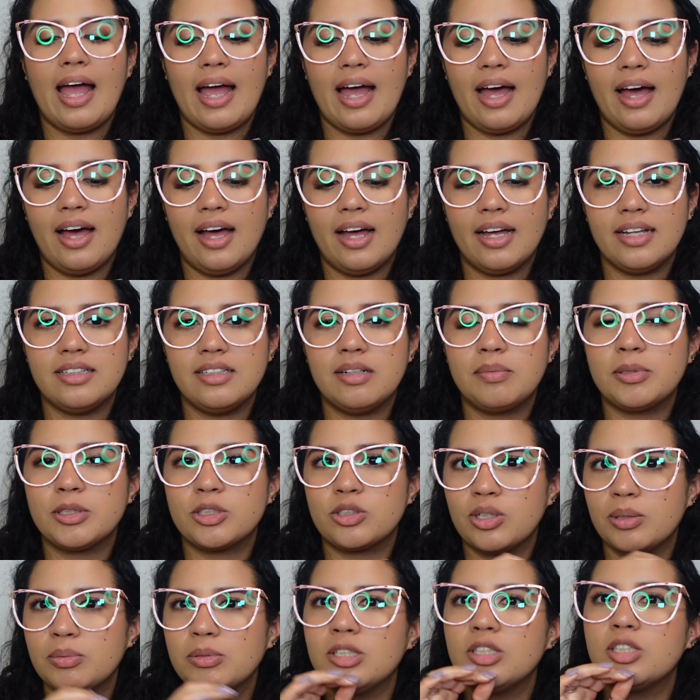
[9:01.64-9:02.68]
And the
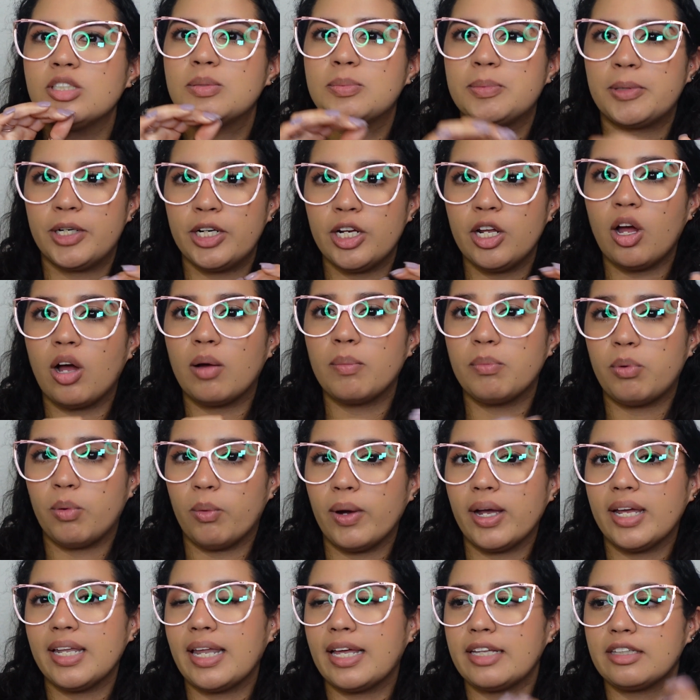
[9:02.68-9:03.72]
prescription is pretty on
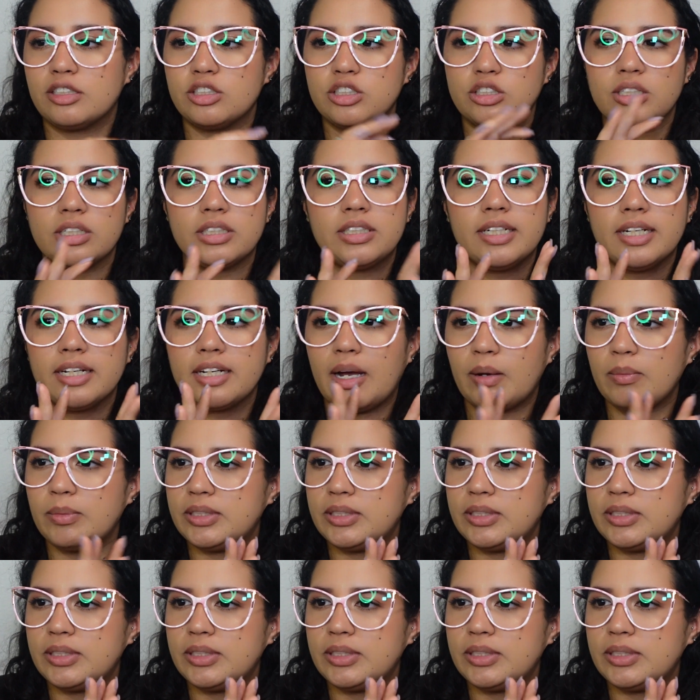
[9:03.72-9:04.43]
point. Like there's nothing I